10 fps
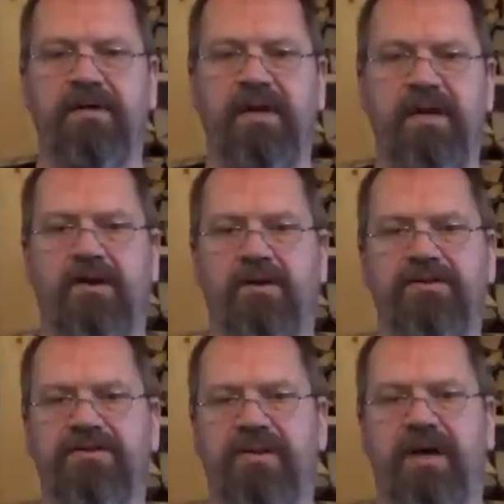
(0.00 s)
They are
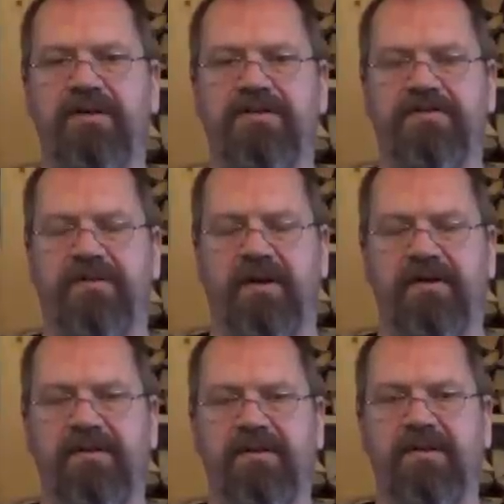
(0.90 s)
not satisfied